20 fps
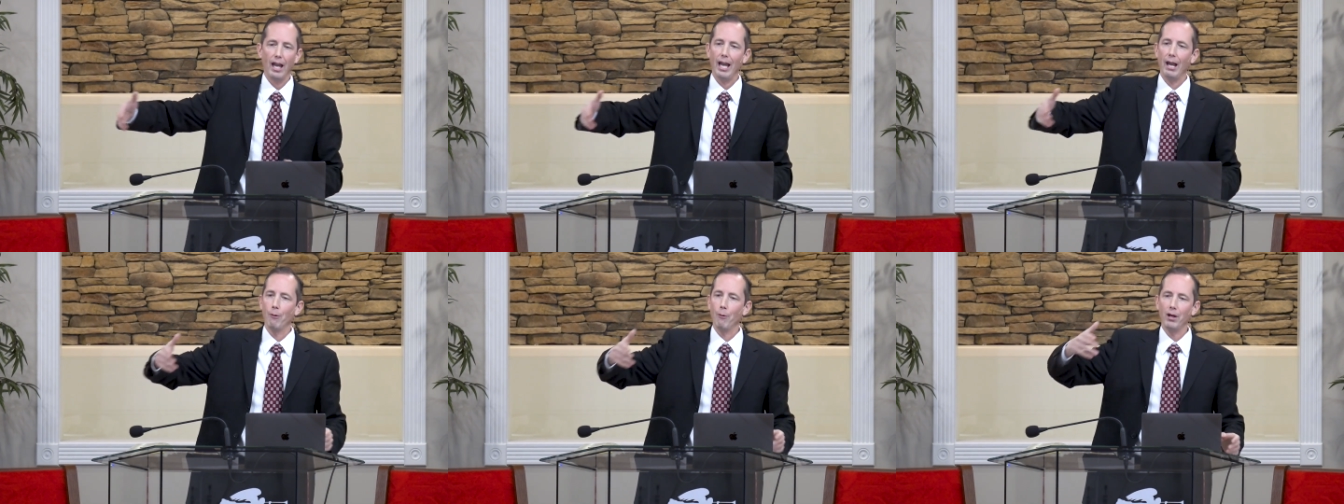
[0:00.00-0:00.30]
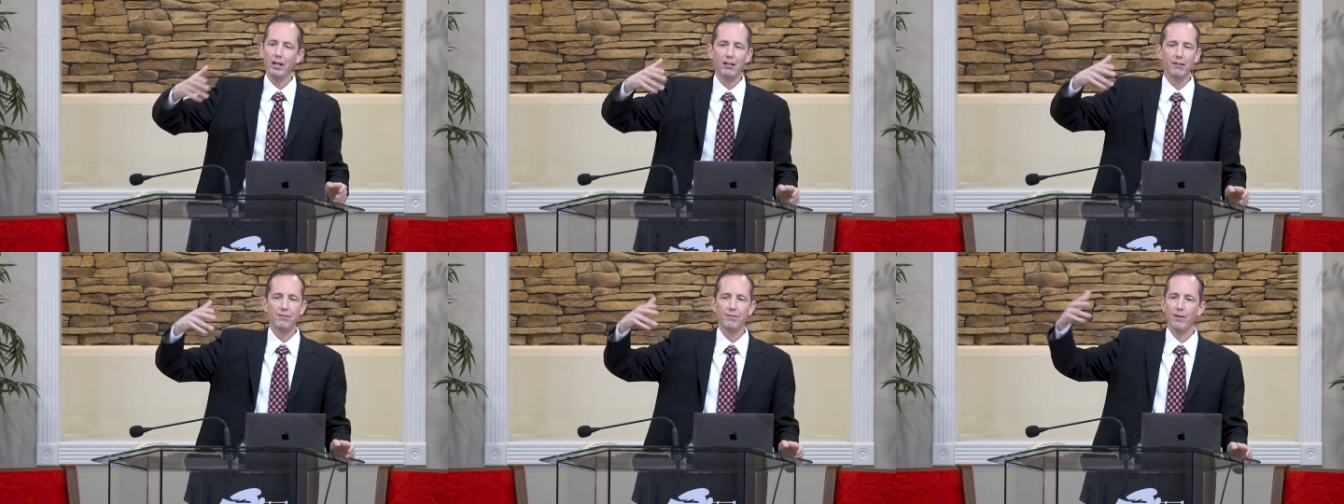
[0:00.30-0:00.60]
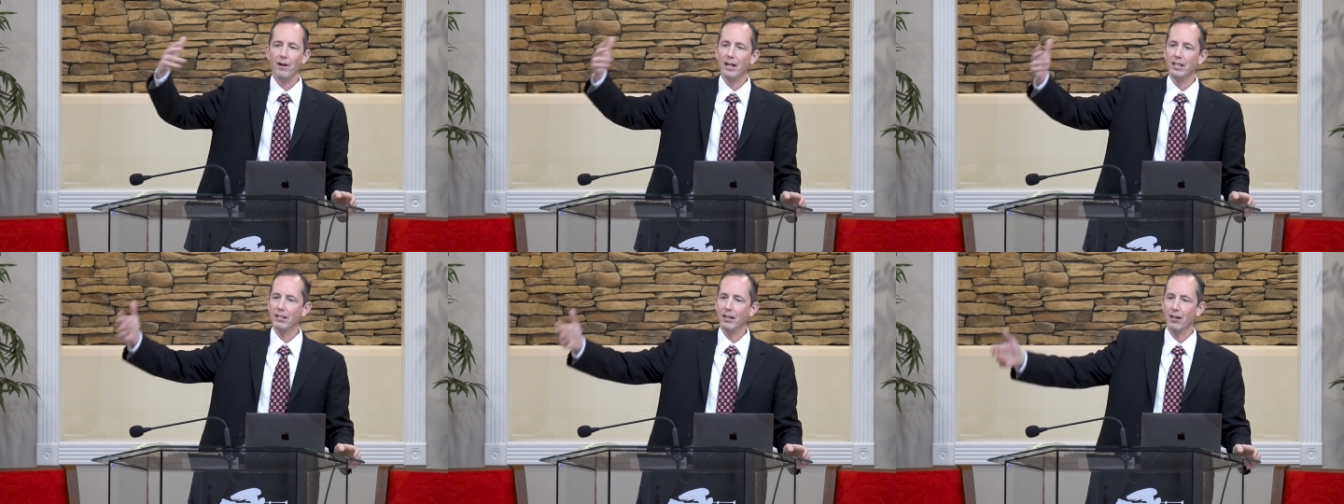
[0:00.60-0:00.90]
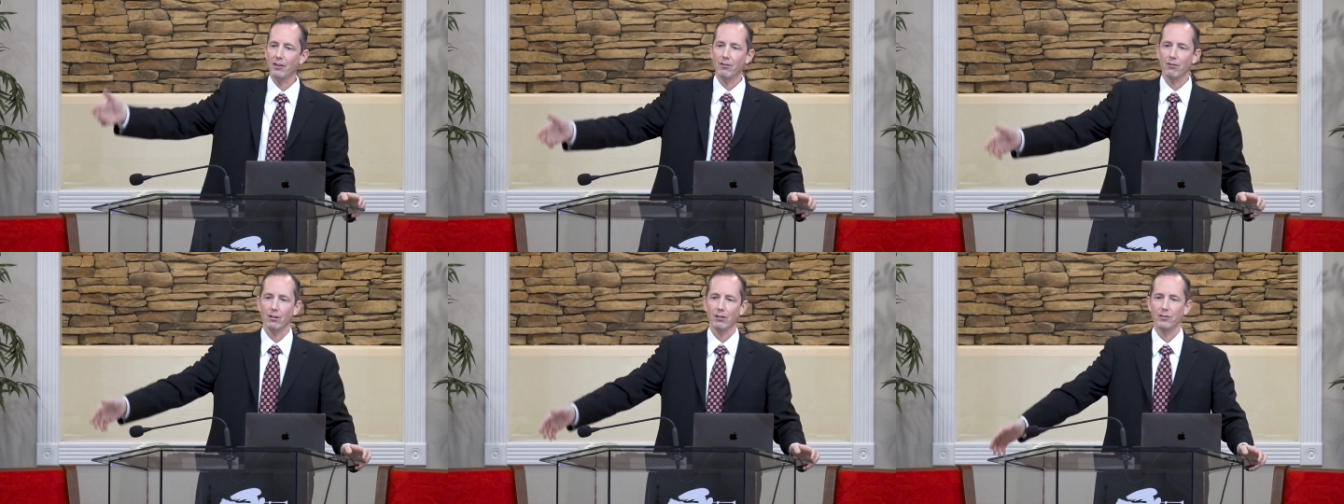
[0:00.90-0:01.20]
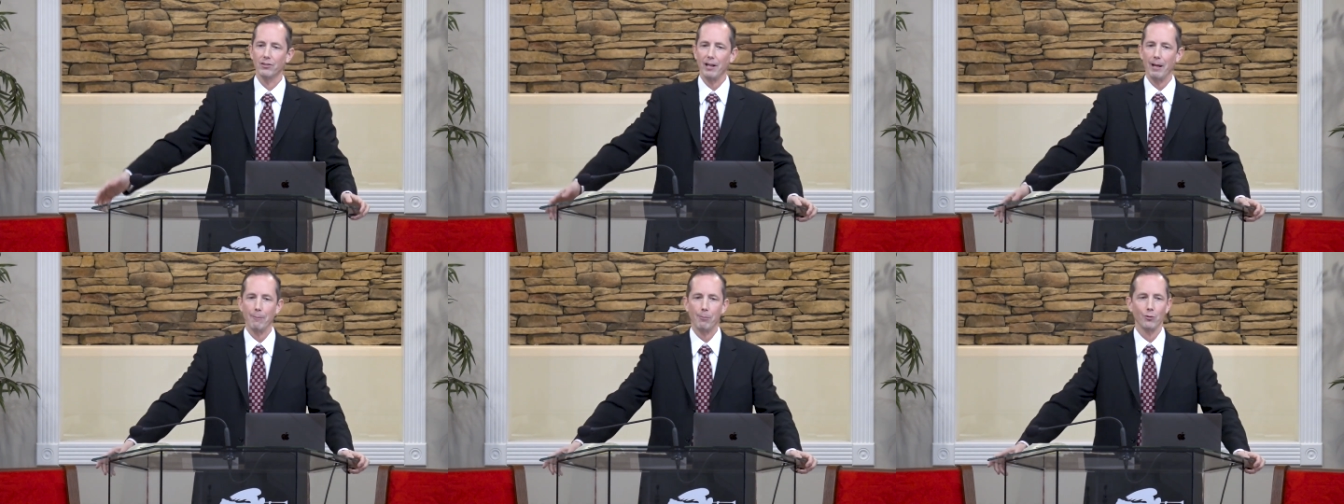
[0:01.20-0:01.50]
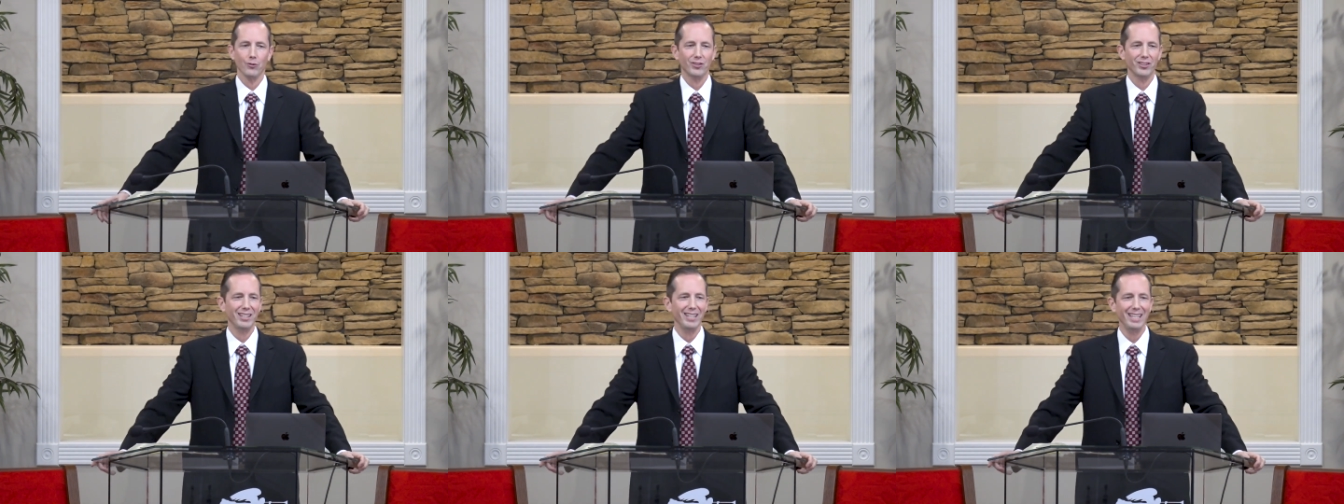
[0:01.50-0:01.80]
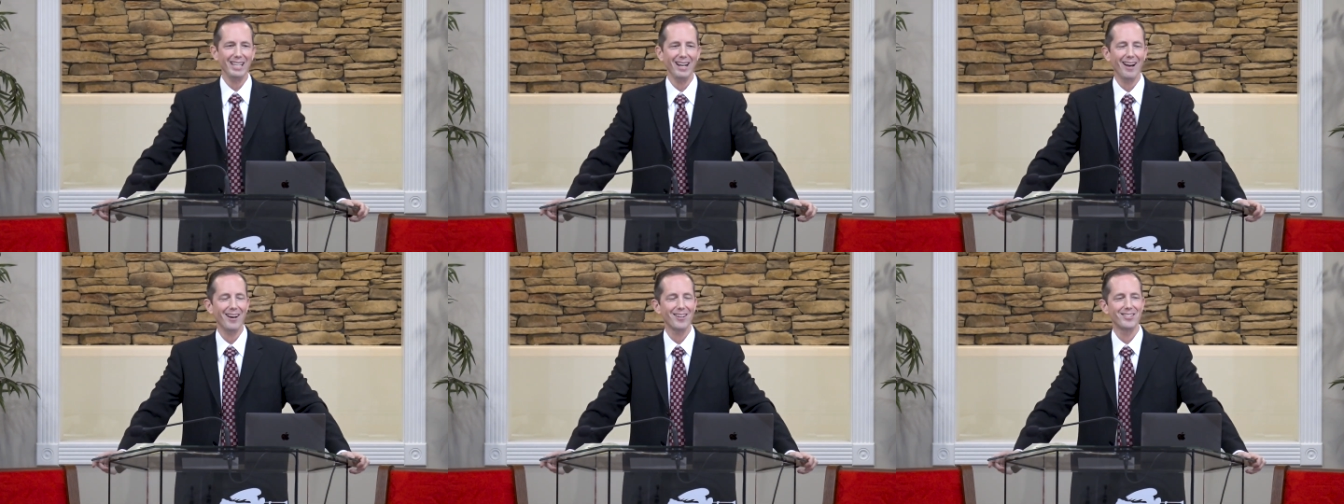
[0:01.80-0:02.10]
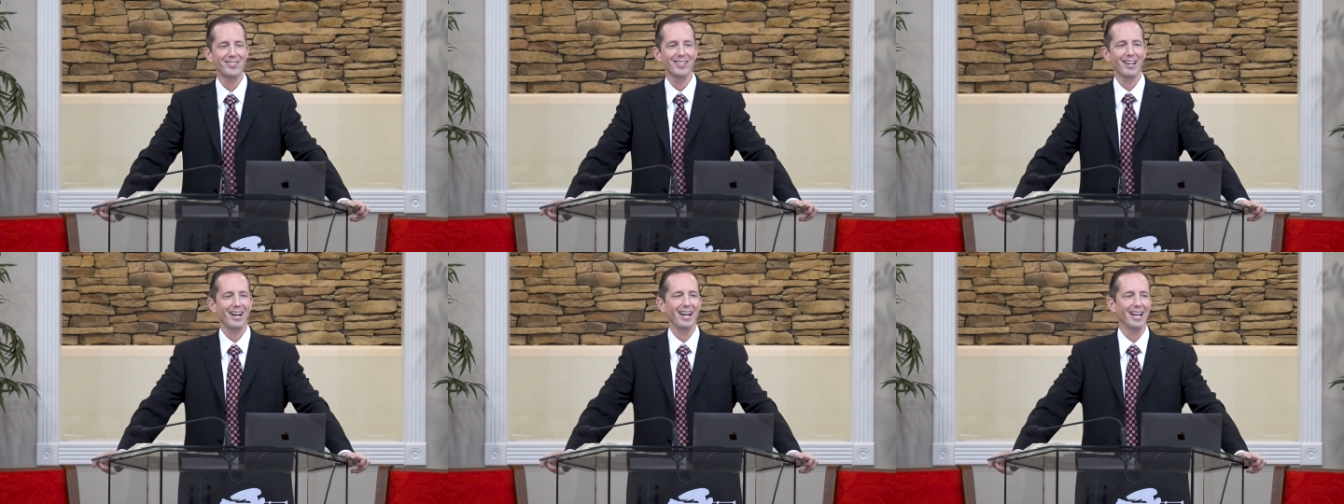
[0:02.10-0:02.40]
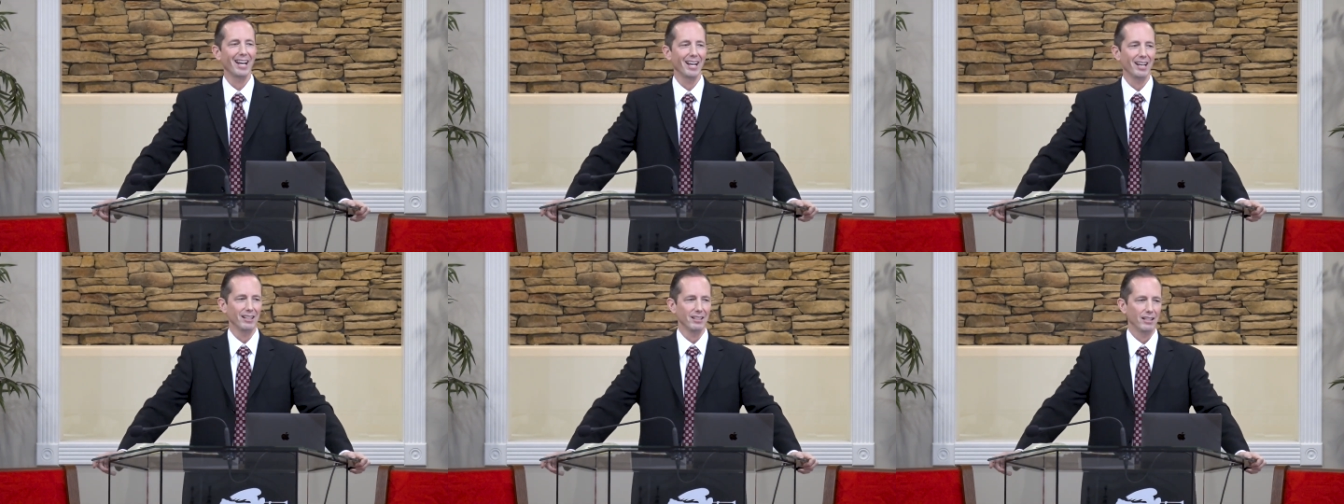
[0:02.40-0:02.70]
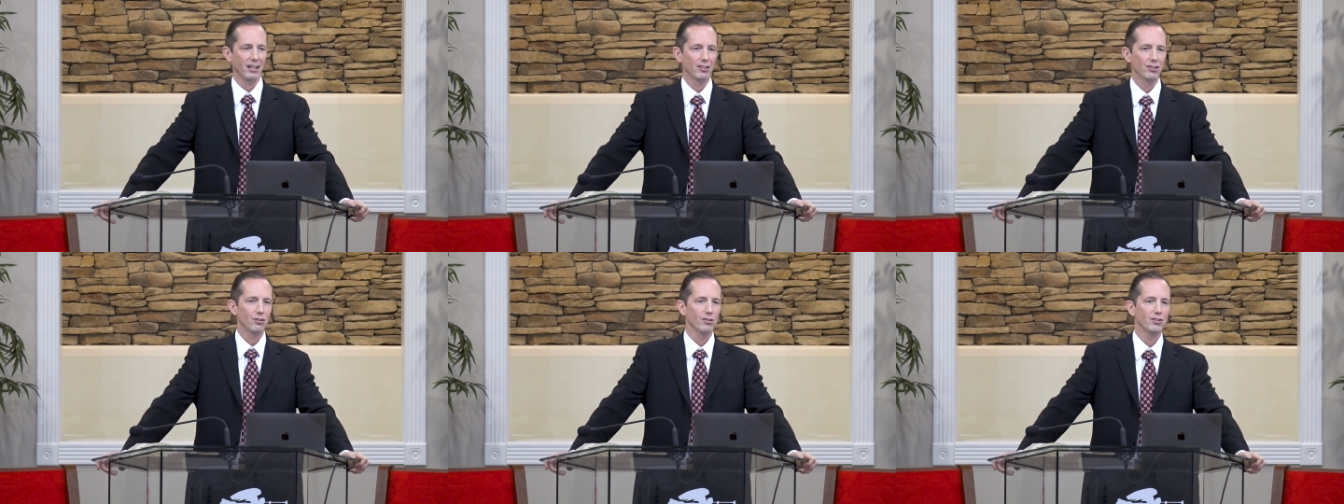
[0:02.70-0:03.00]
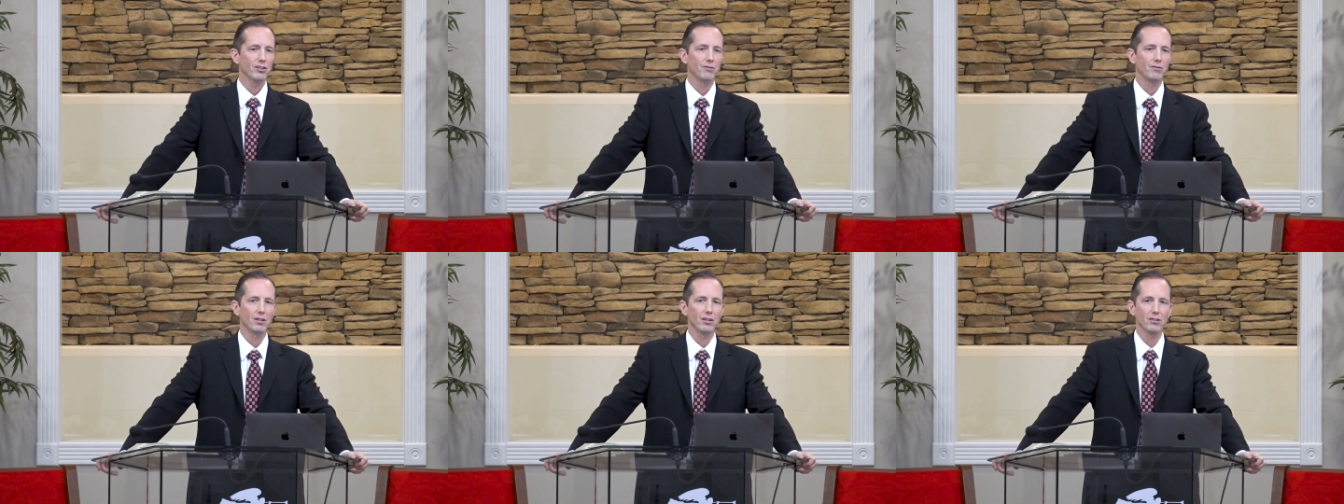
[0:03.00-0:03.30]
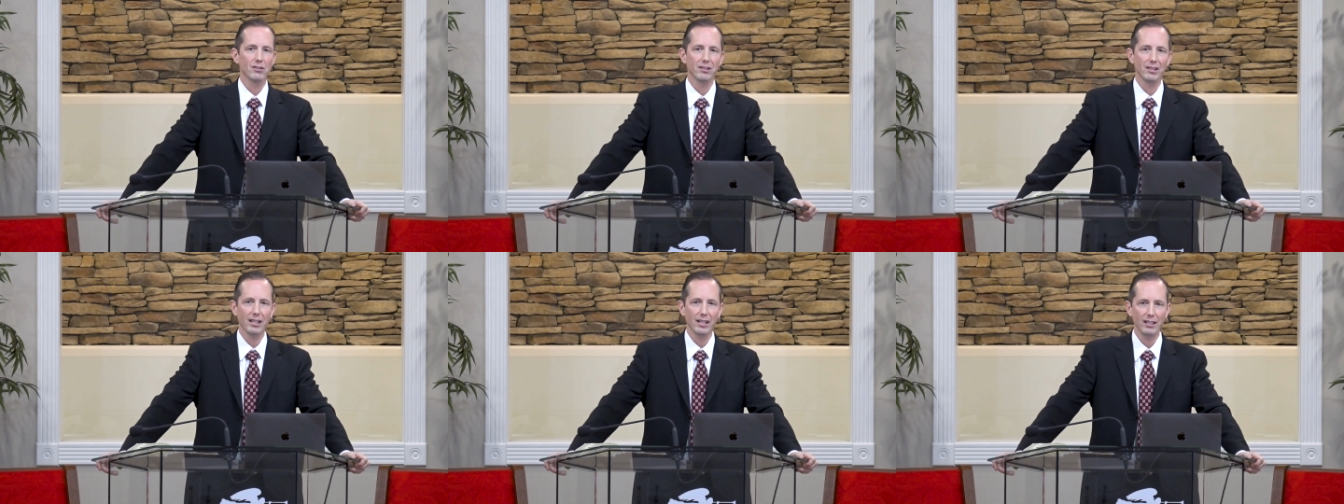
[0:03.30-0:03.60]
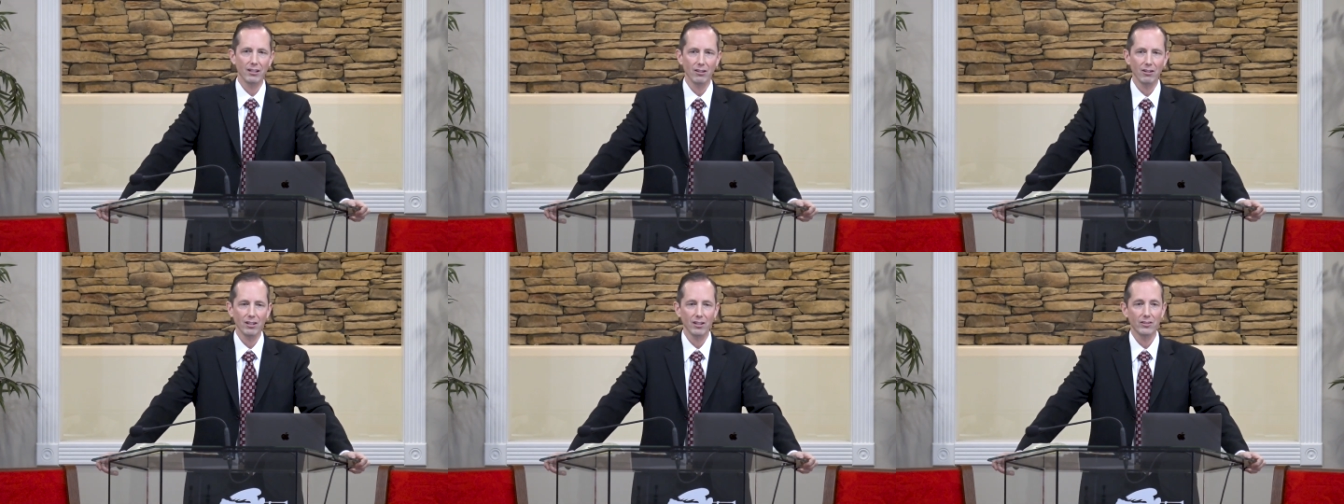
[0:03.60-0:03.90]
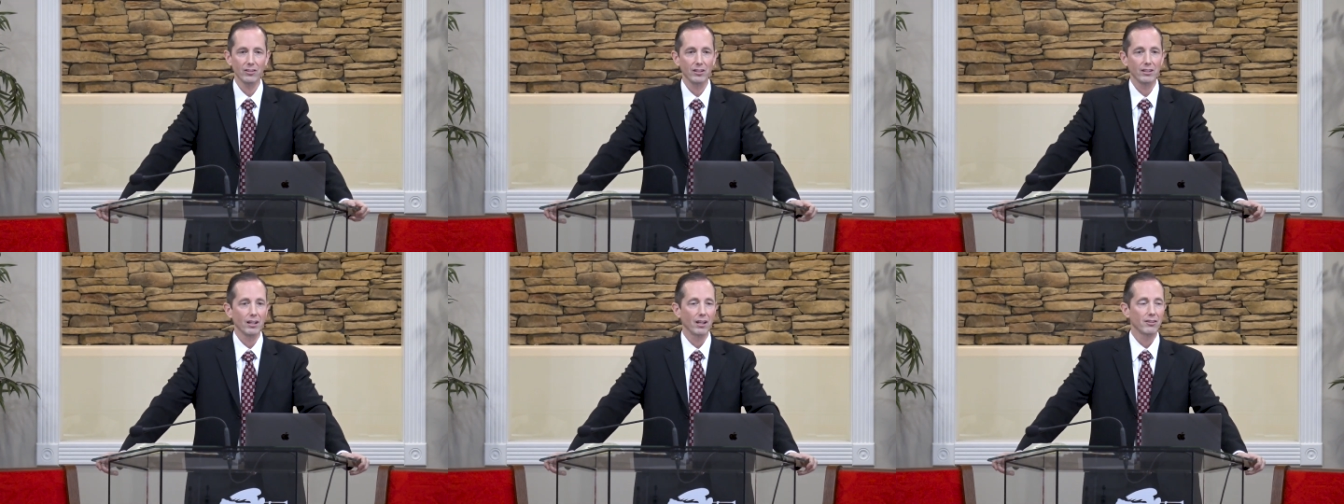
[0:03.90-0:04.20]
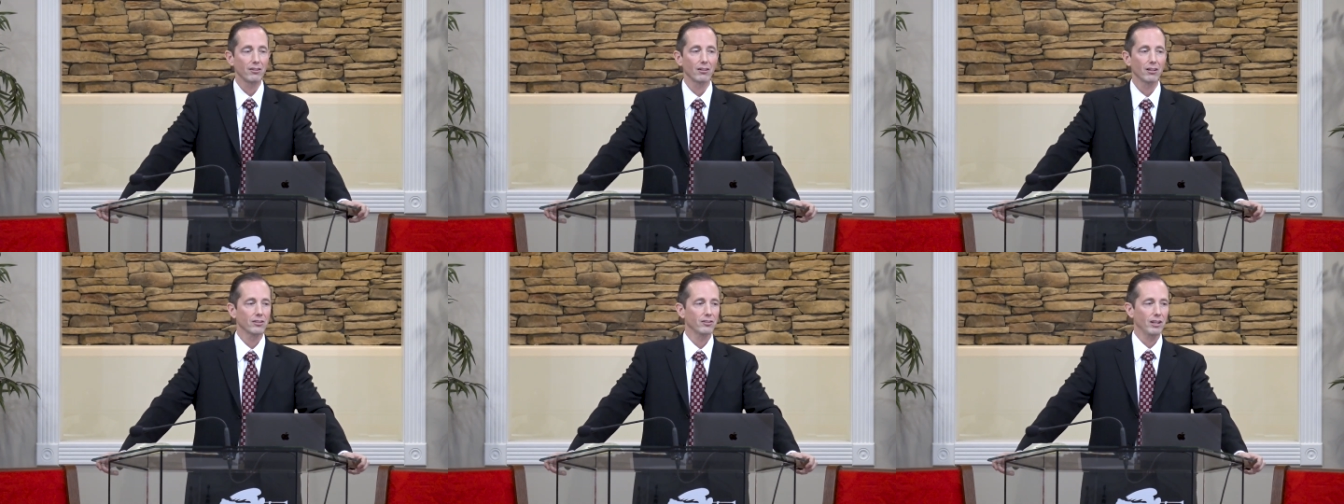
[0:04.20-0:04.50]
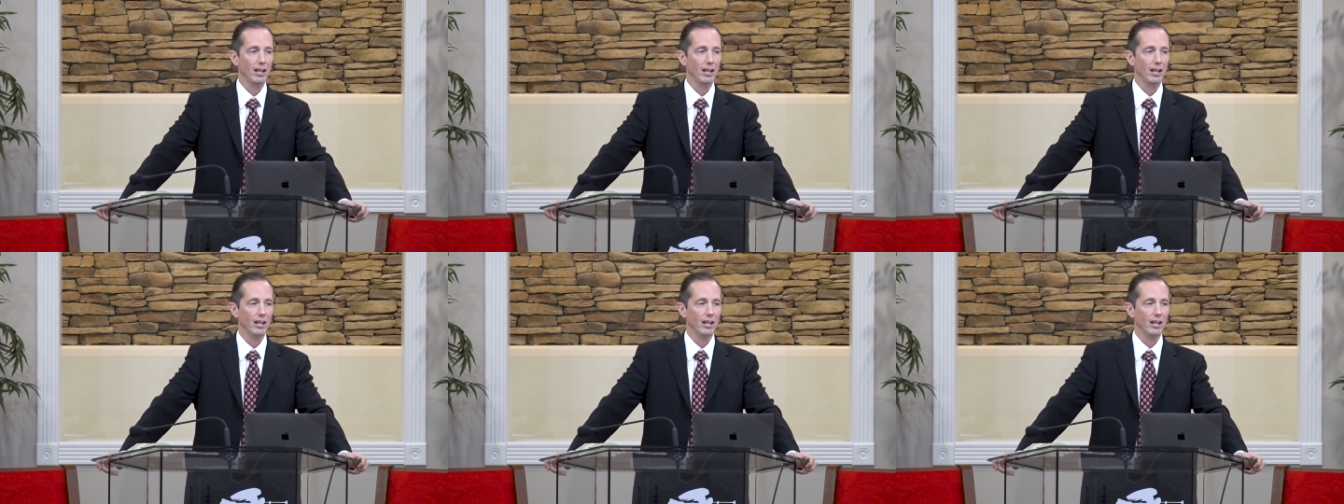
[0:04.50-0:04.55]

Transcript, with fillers: And we could find other examples. King Uzziah, hundreds of years later, is another